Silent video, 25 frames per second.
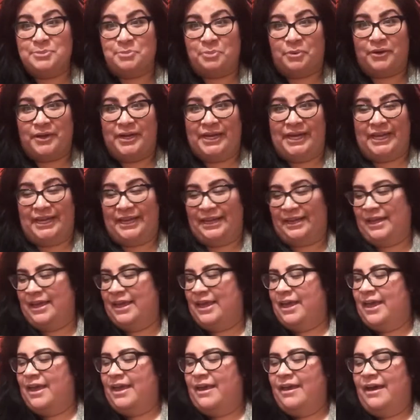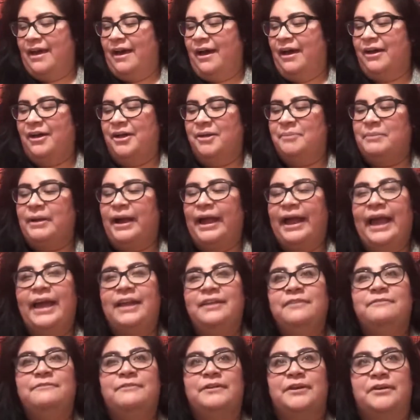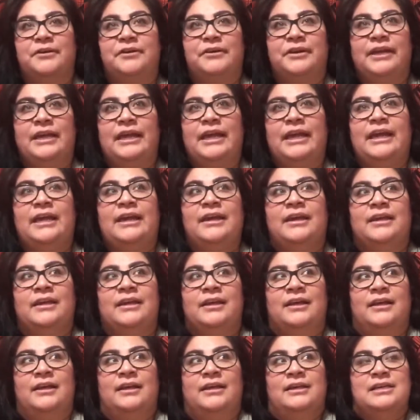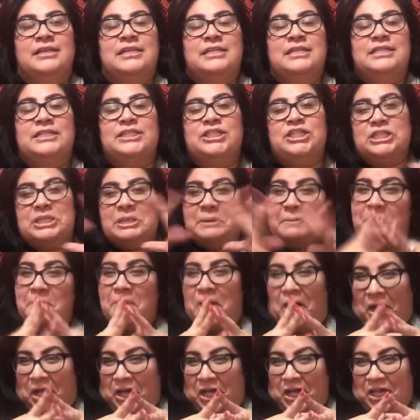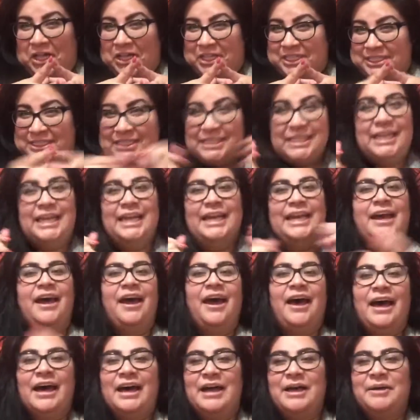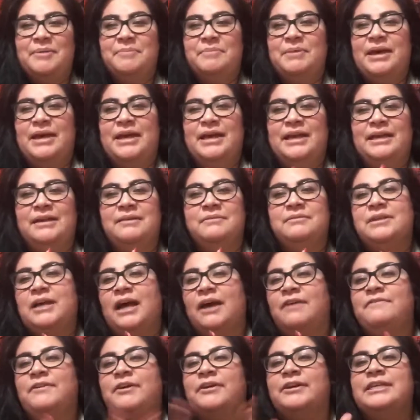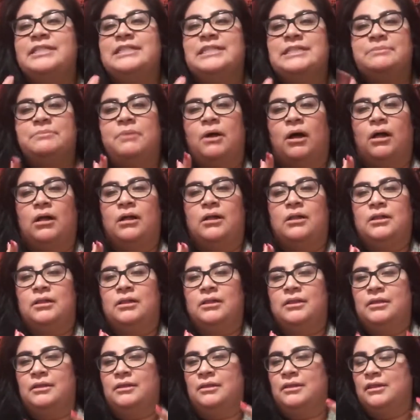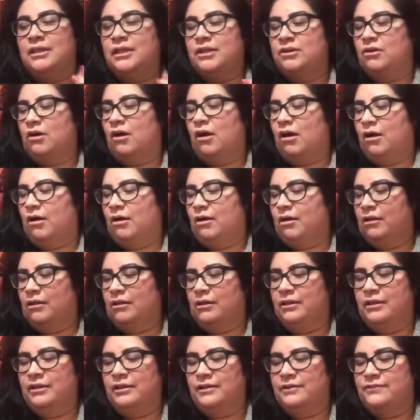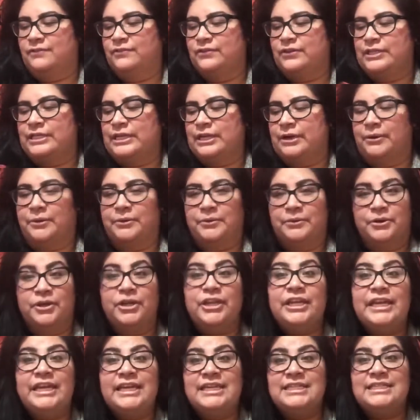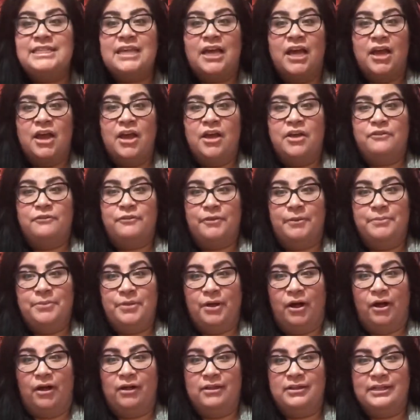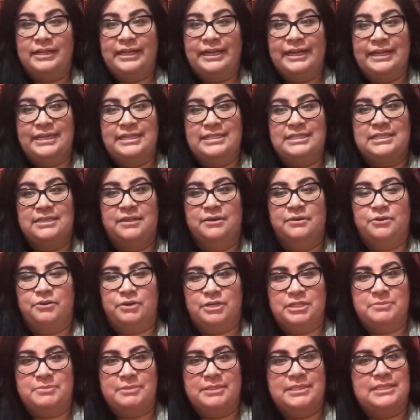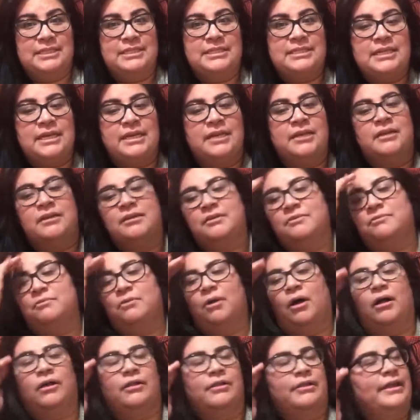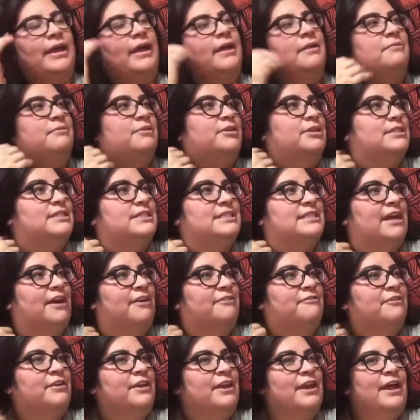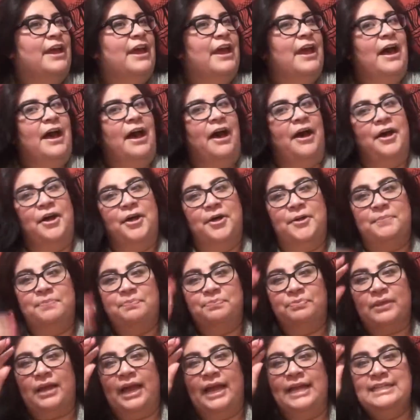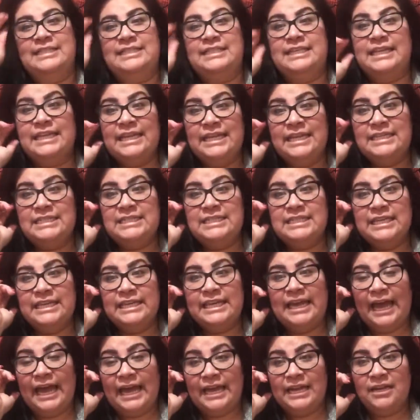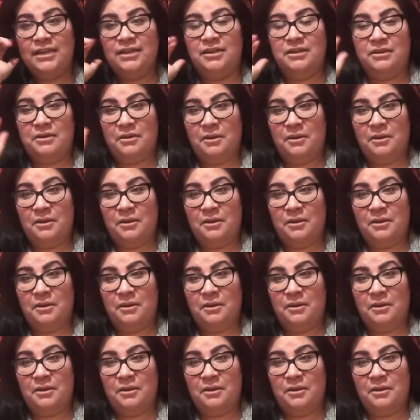bring? Um, I had a very small, um, a very small little haul of tarot goodies from the holidays, Christmas season, all of that good stuff. Um, I didn't get